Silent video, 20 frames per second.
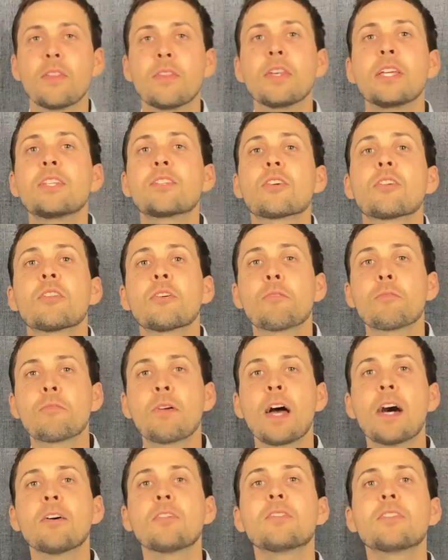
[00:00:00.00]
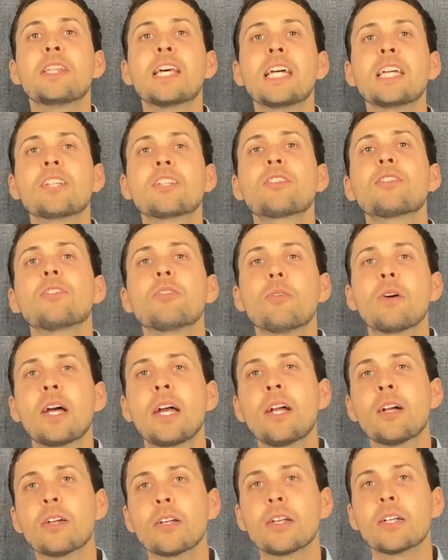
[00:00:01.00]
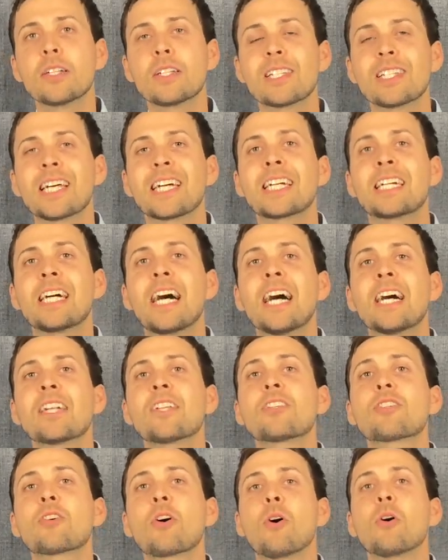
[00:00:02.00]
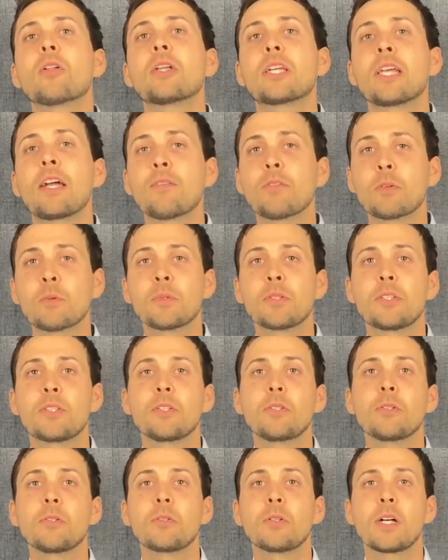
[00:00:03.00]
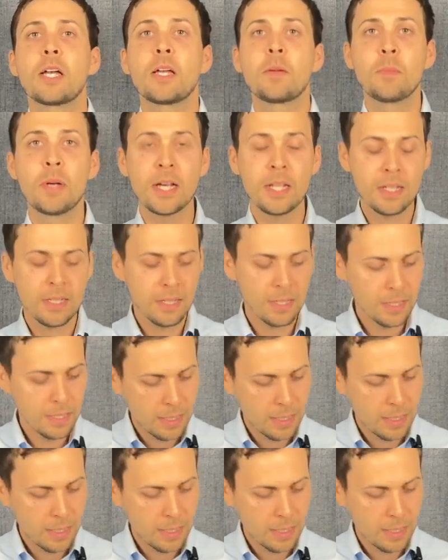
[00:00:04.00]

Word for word: These are the foundational areas that God is calling everyone to. Amen.